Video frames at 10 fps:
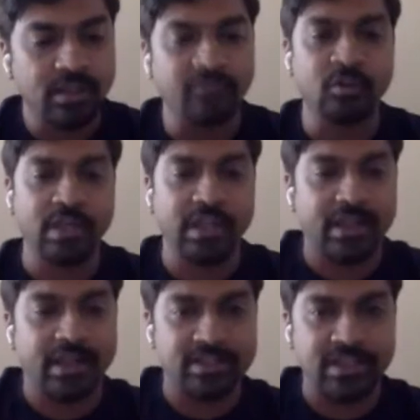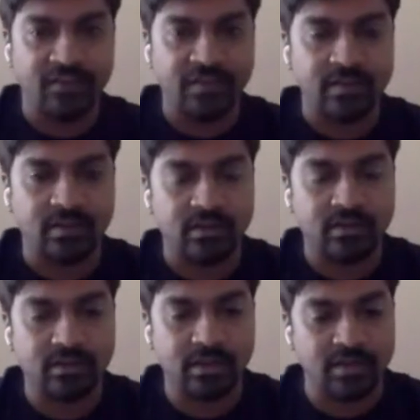if you take an HDFS
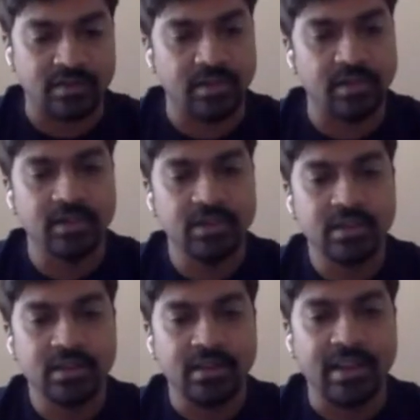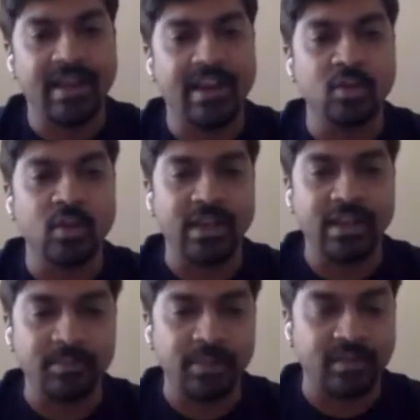cluster, can I do
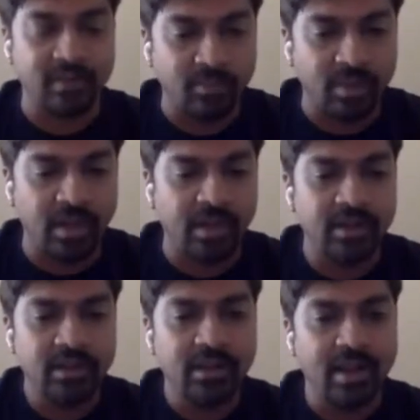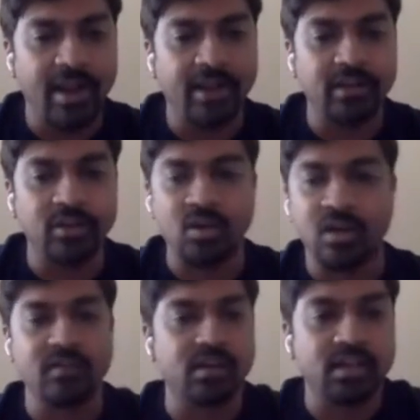an in-place upgrade and you
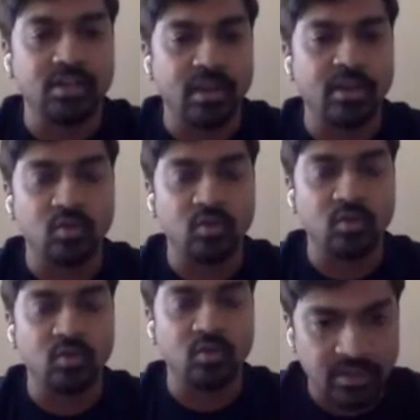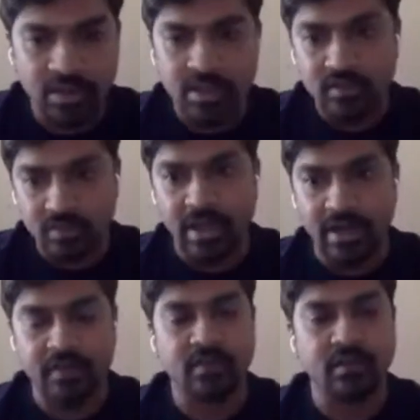know convert it to a cluster? So that
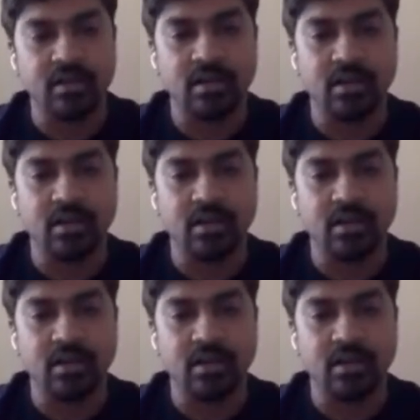is uh,